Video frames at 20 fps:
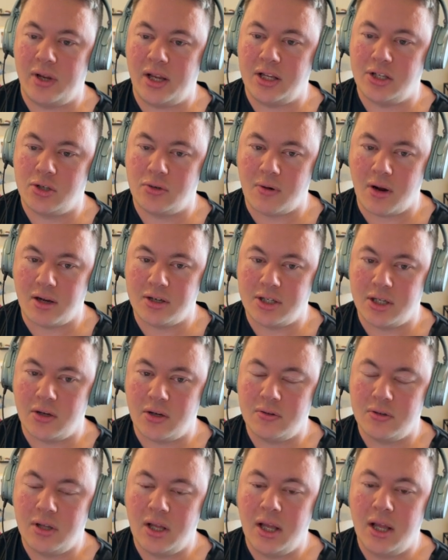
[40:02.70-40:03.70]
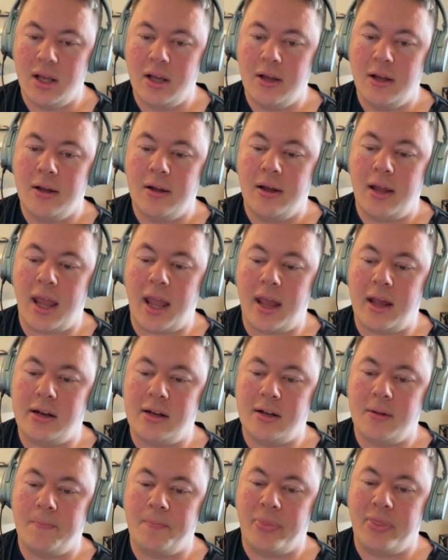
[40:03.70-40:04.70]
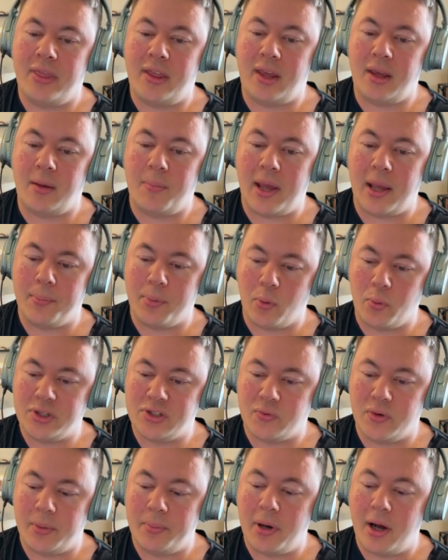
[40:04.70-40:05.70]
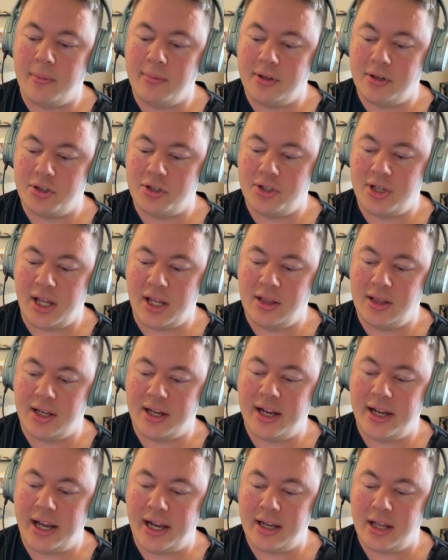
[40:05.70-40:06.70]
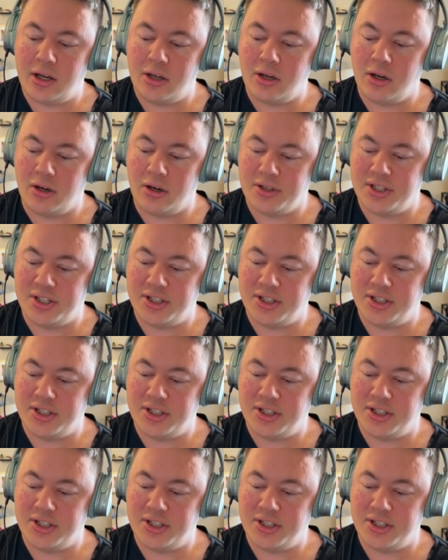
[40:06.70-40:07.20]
in Toronto, and the paper was republished in the Canadian Nurse,